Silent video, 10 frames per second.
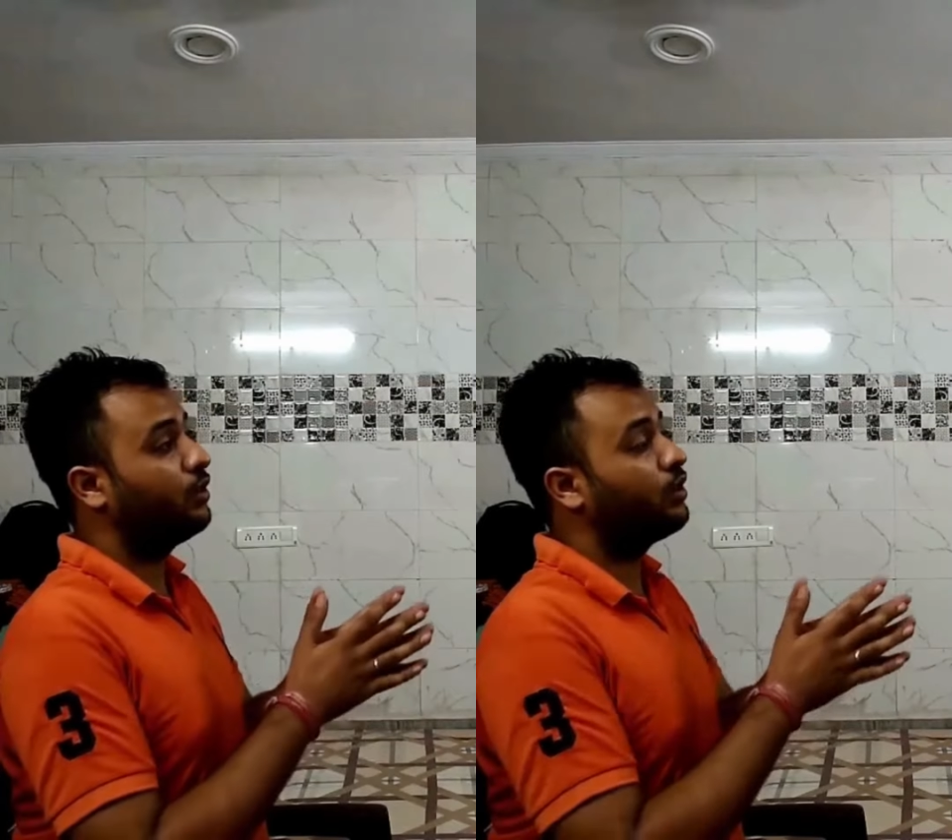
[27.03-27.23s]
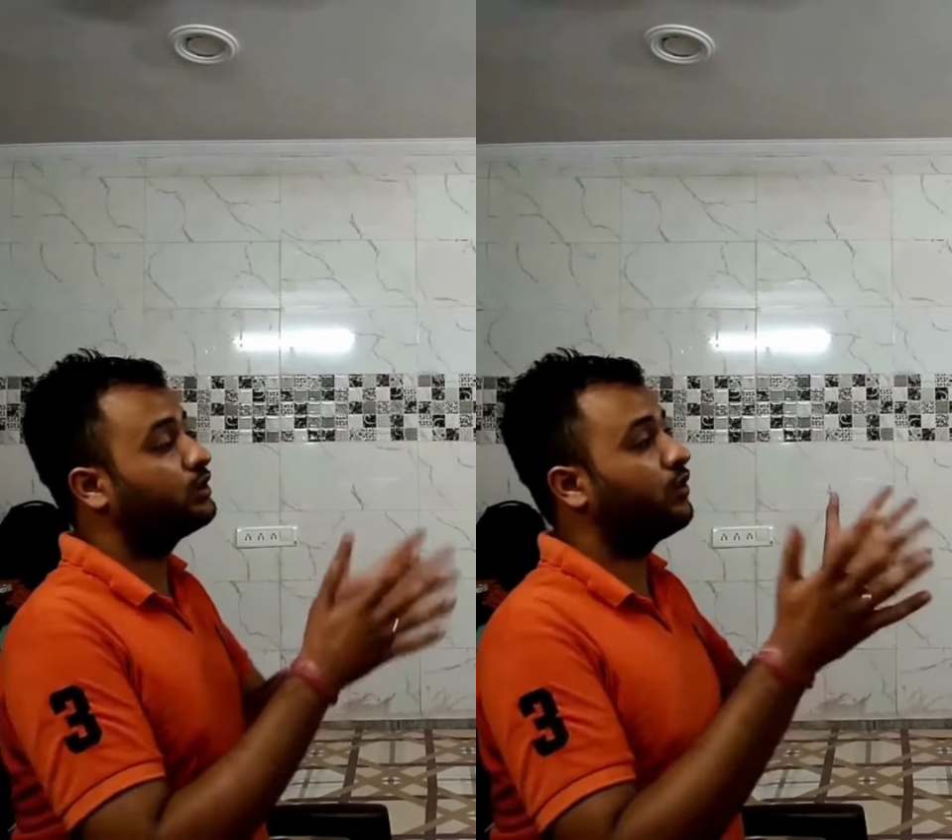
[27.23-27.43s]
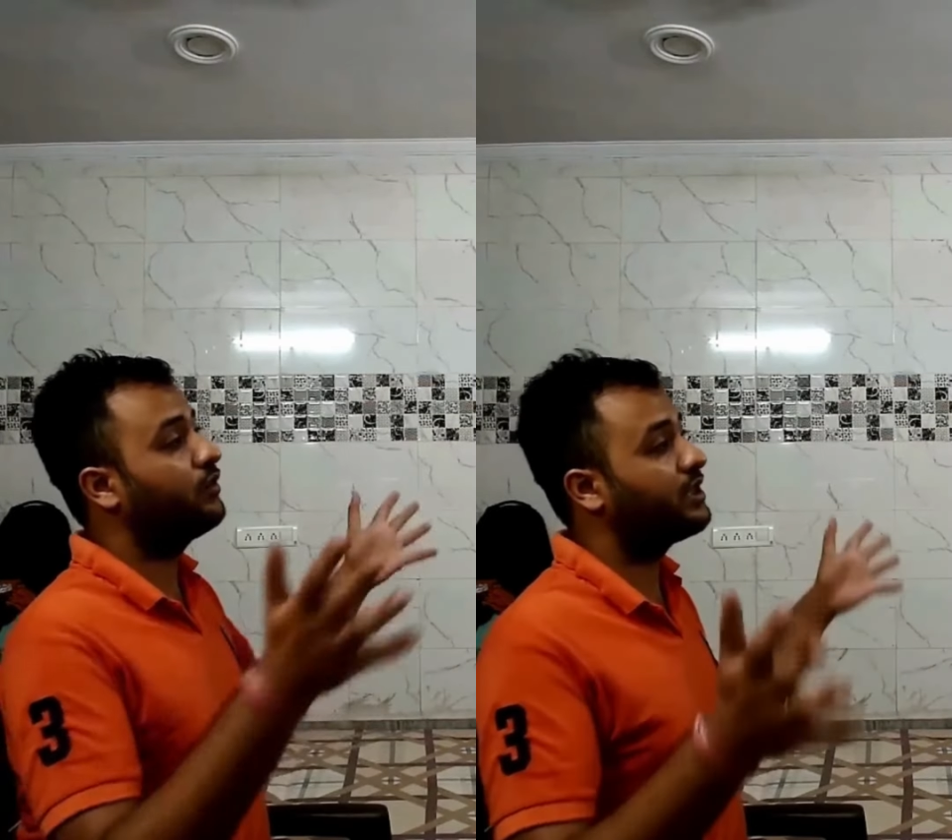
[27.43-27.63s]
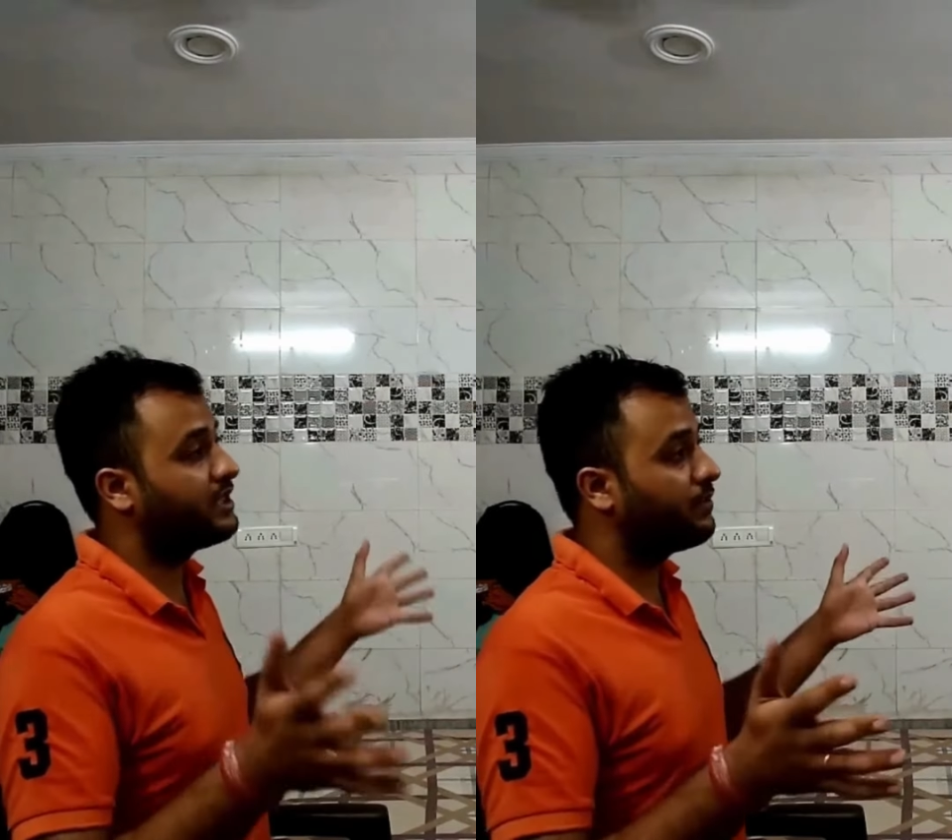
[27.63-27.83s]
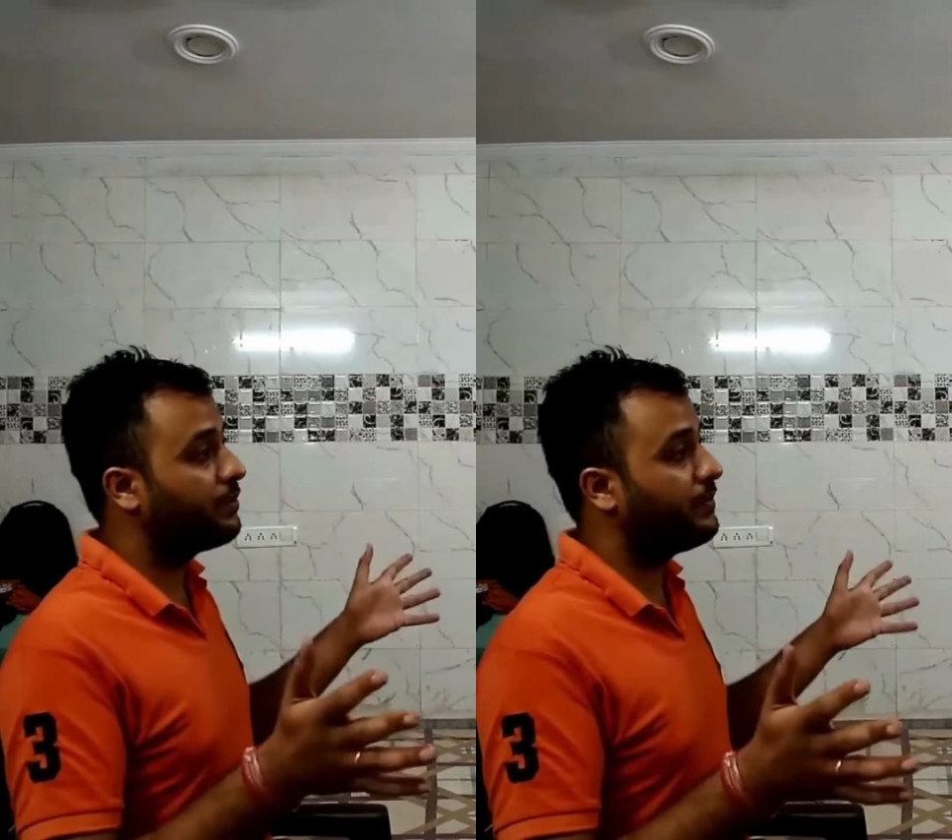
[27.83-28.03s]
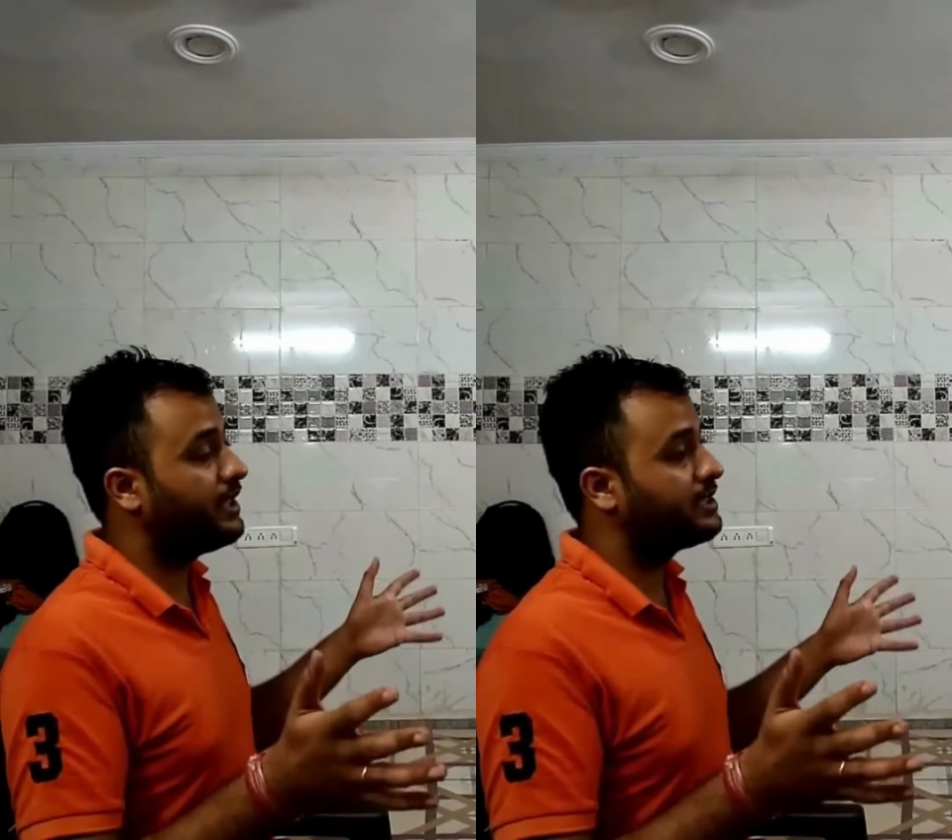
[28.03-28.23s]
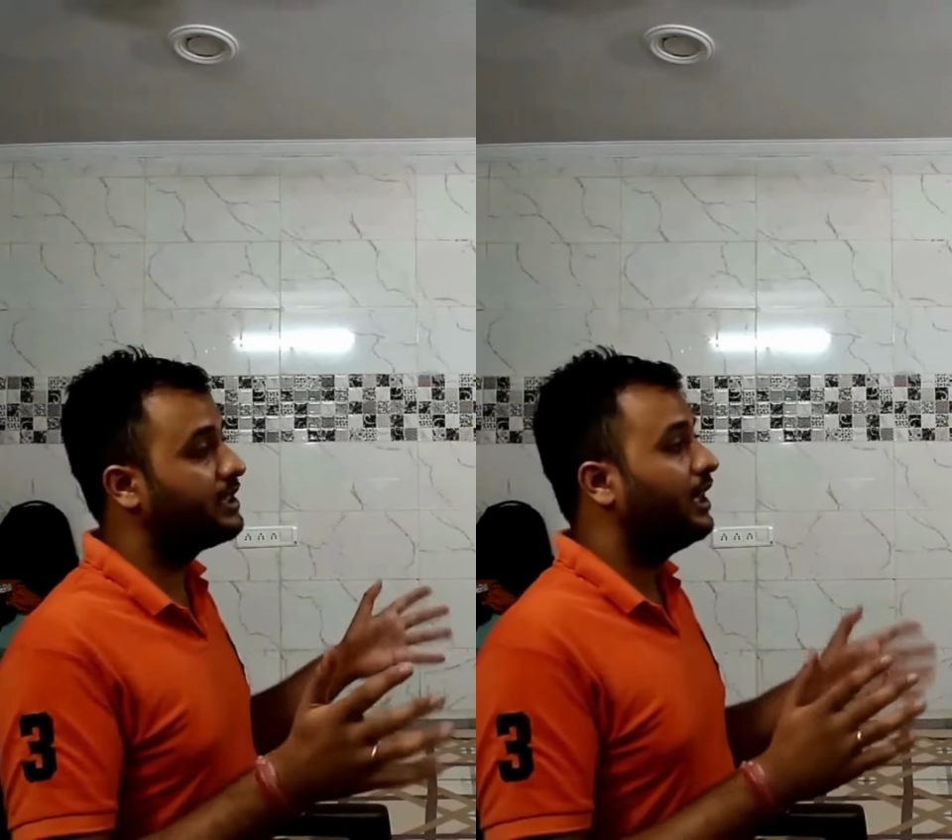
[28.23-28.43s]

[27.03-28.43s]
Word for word: lots of customer base